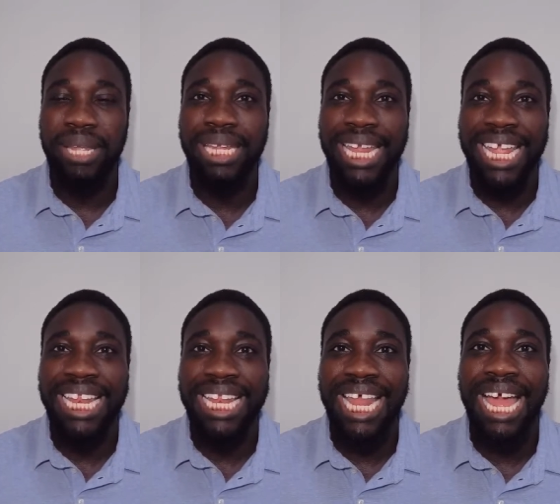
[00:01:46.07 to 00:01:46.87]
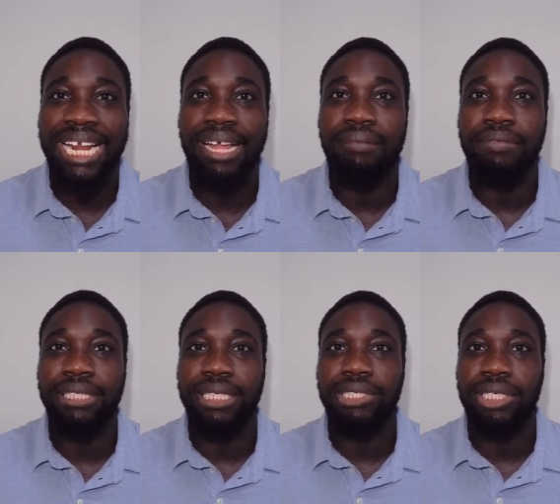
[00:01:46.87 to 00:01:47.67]
being in that
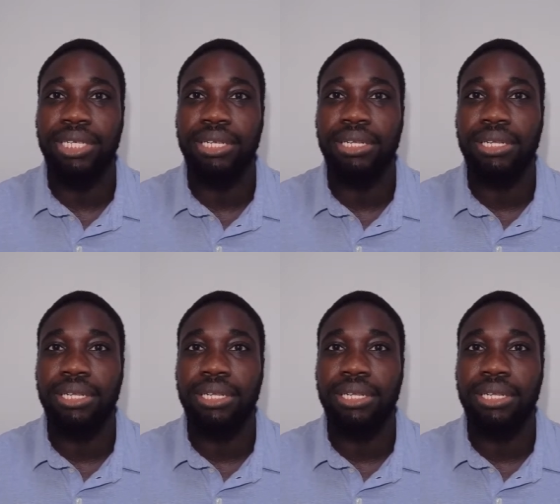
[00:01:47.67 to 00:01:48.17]
conversation